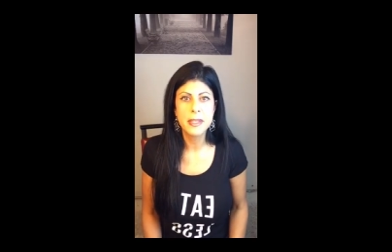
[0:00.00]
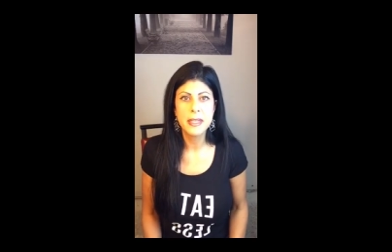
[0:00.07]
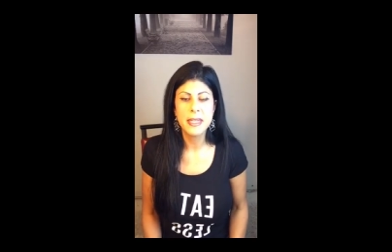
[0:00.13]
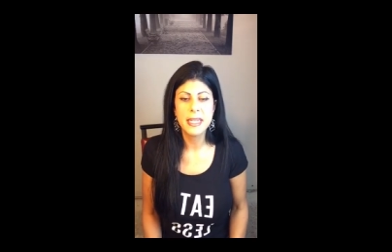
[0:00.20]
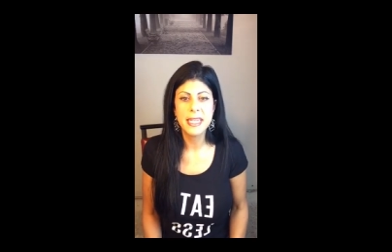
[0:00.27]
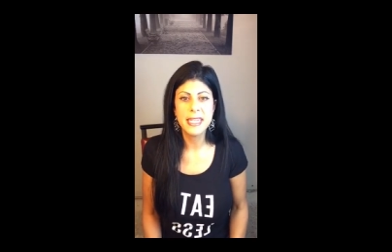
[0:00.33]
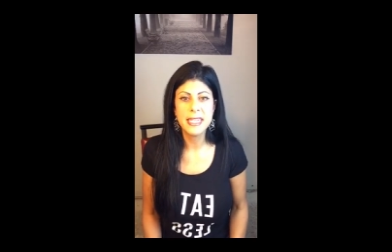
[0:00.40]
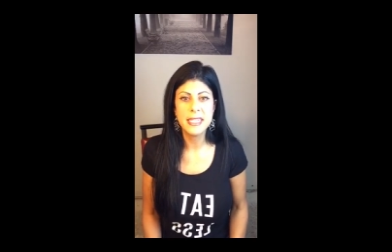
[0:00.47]

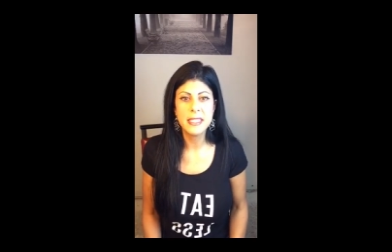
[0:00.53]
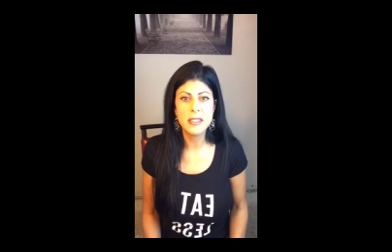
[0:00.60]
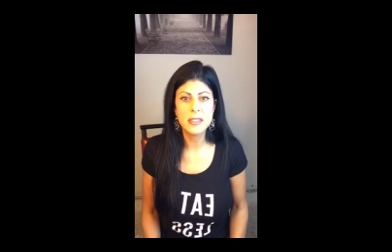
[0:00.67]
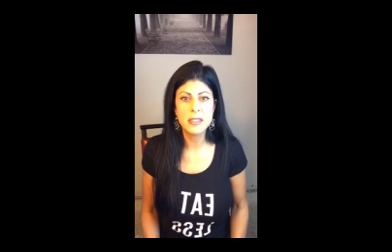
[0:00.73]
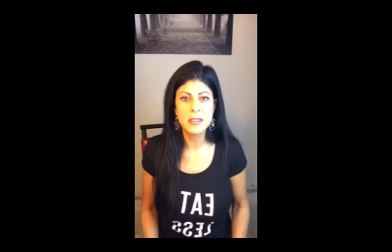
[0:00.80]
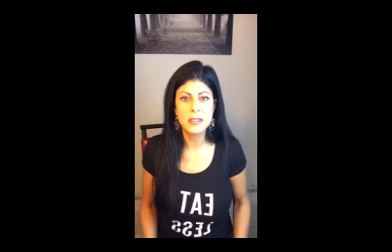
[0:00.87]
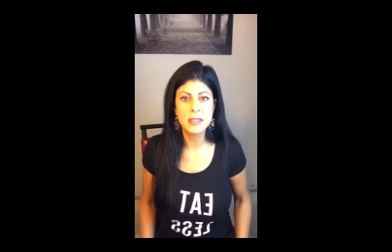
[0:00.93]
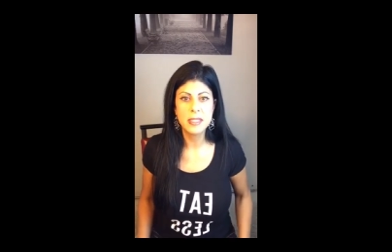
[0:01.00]

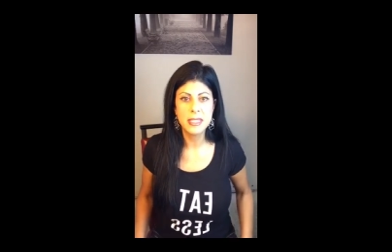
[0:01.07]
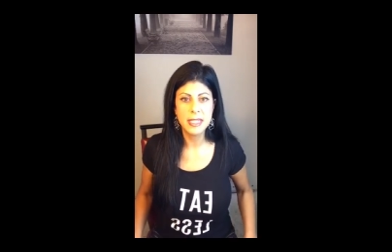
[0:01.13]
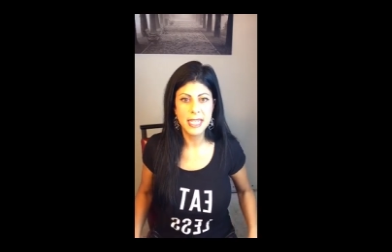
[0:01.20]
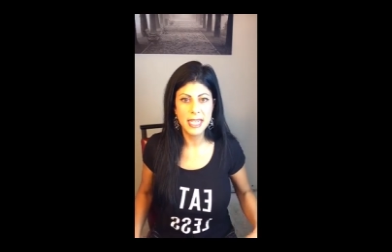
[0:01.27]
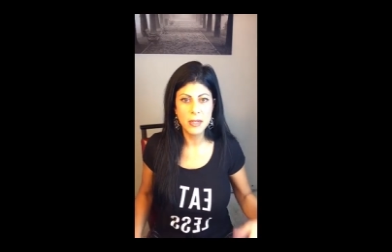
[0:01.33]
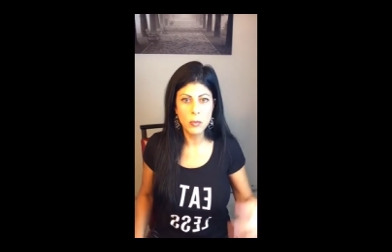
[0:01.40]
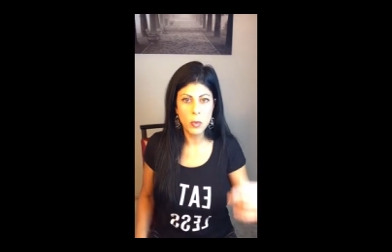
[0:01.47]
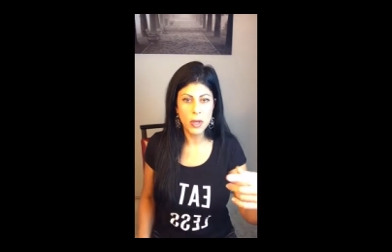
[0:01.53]
is
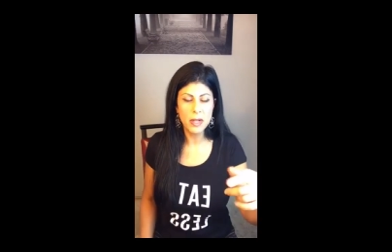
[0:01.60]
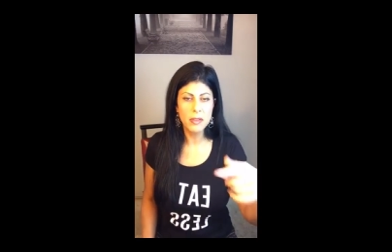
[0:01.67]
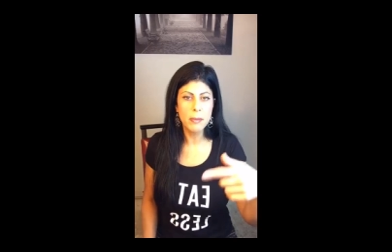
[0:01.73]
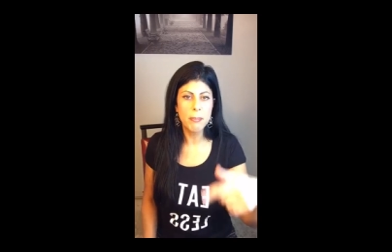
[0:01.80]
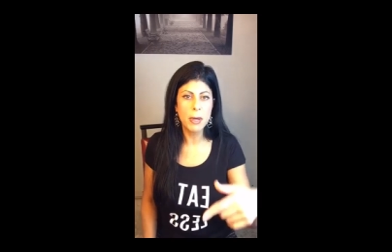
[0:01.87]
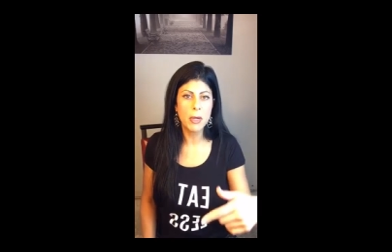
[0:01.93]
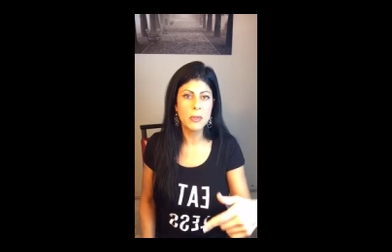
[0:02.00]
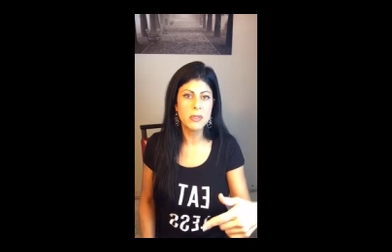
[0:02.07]
in one of the
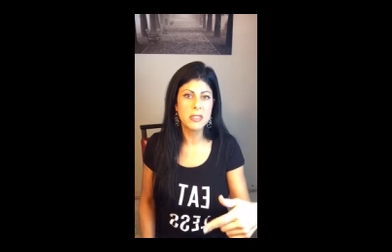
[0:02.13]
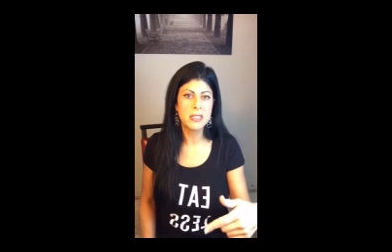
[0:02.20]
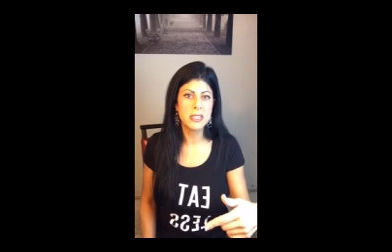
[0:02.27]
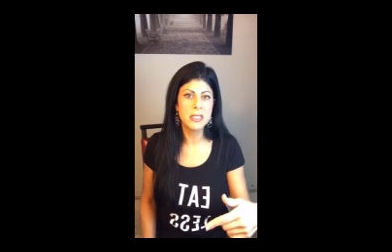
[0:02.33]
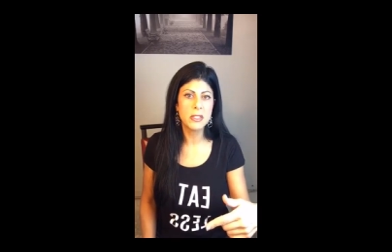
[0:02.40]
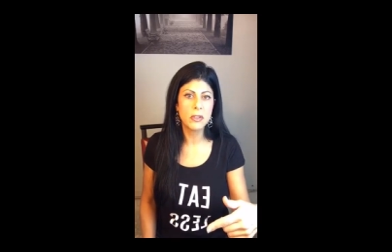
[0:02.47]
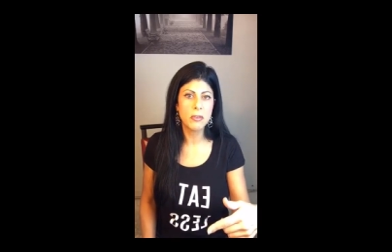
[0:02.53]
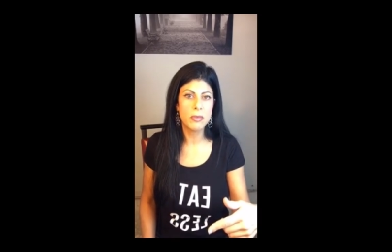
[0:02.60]
posts
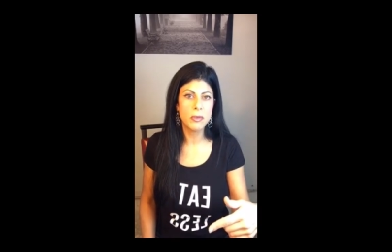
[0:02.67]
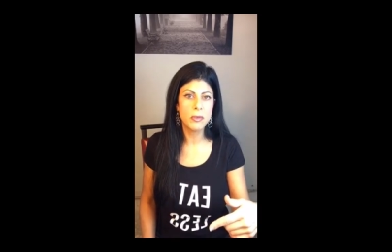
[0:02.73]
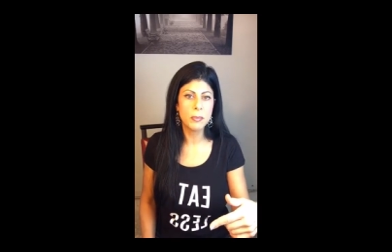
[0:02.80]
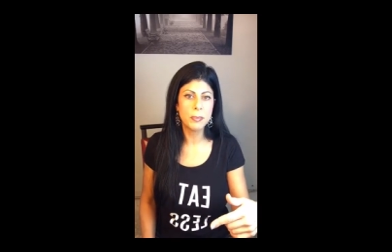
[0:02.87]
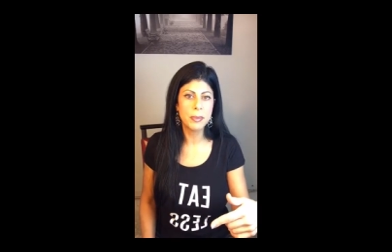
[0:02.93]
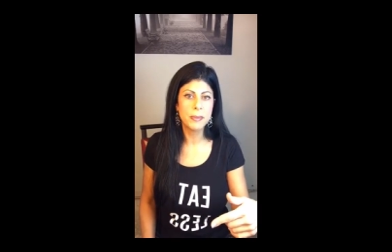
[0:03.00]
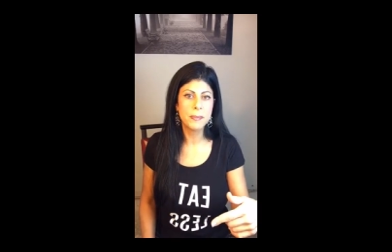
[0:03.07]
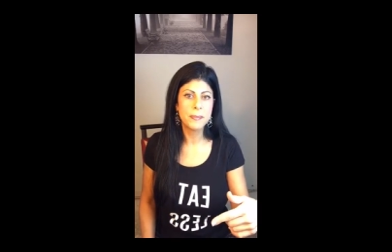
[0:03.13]
in the
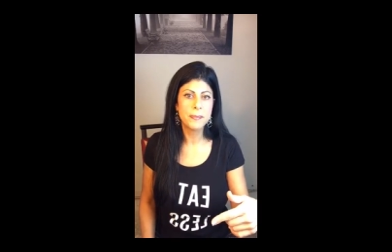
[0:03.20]
group.